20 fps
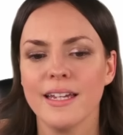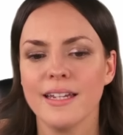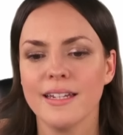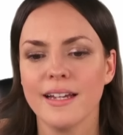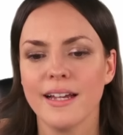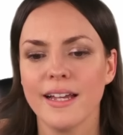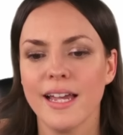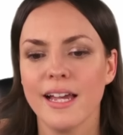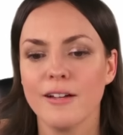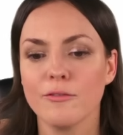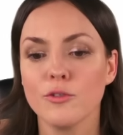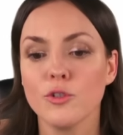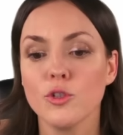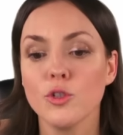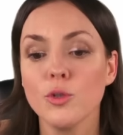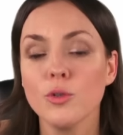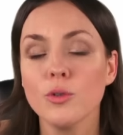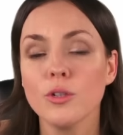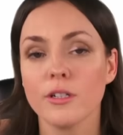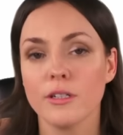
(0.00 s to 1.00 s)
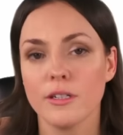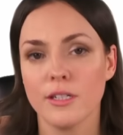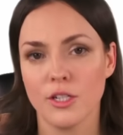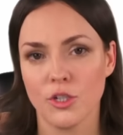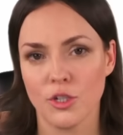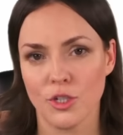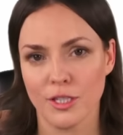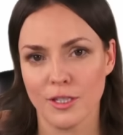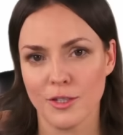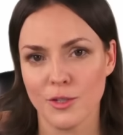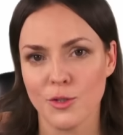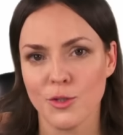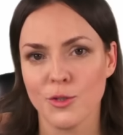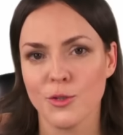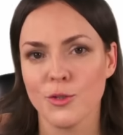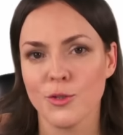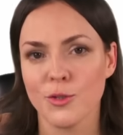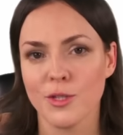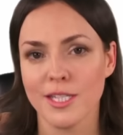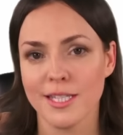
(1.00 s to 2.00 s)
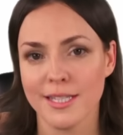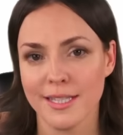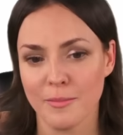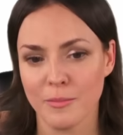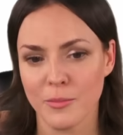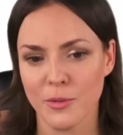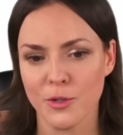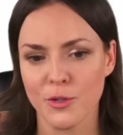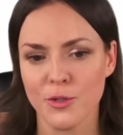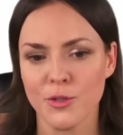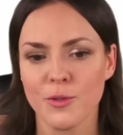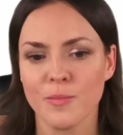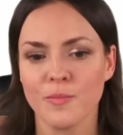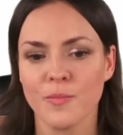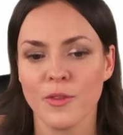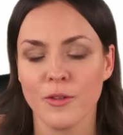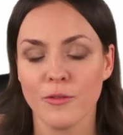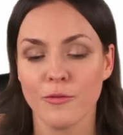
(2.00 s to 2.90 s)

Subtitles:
And I have two conditions to these numbers.